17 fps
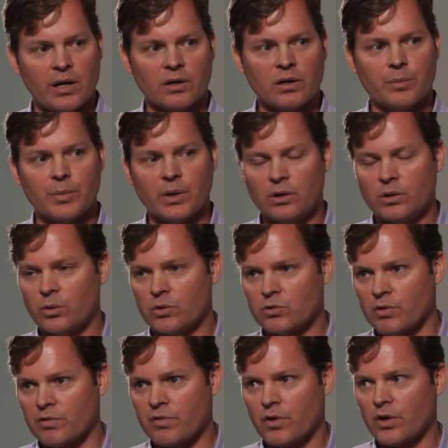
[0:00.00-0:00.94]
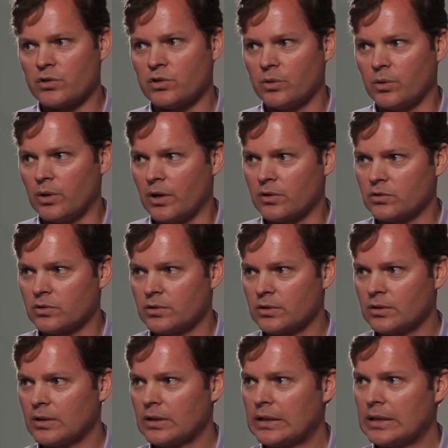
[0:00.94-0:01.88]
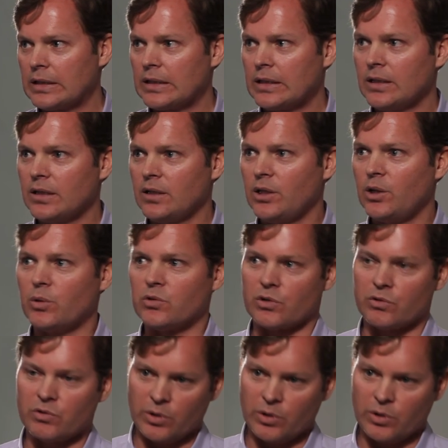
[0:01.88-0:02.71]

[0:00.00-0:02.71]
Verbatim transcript: to come in who was referred to us, who was a,